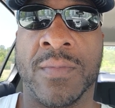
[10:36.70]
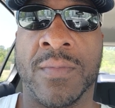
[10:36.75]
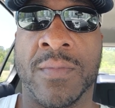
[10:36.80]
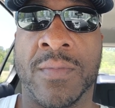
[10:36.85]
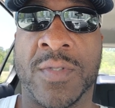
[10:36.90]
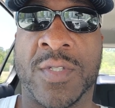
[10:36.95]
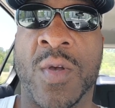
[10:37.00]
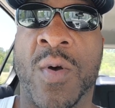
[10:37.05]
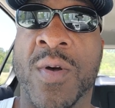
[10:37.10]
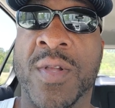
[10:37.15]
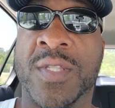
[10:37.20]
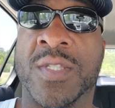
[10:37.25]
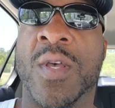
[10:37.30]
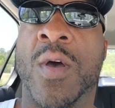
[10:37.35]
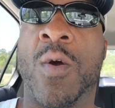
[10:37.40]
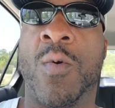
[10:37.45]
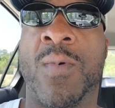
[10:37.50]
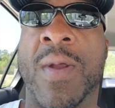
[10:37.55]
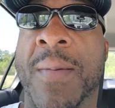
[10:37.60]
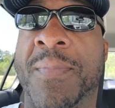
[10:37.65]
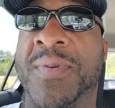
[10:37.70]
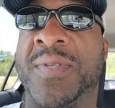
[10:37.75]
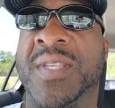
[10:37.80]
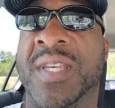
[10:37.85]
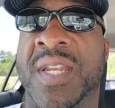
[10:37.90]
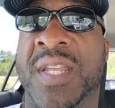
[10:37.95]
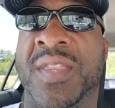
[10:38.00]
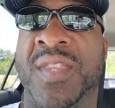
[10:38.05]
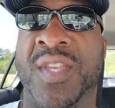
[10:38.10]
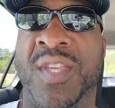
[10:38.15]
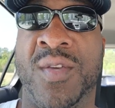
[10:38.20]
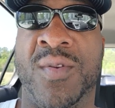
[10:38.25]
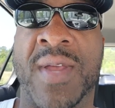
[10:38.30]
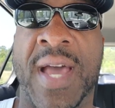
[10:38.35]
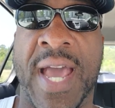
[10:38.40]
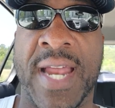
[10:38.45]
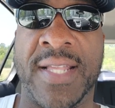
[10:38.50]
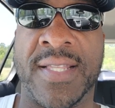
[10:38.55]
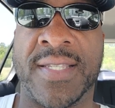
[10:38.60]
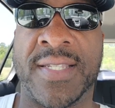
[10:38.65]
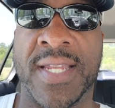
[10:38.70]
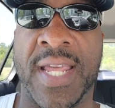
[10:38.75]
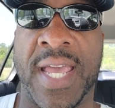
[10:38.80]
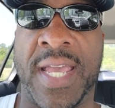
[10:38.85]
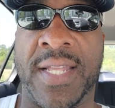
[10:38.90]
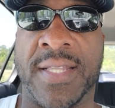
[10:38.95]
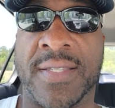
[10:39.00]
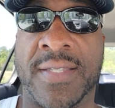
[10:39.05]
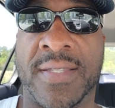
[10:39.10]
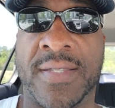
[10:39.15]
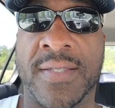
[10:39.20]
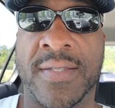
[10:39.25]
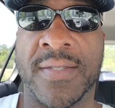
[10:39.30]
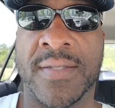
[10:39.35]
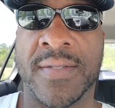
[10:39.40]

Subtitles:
So-and-so representing the United States.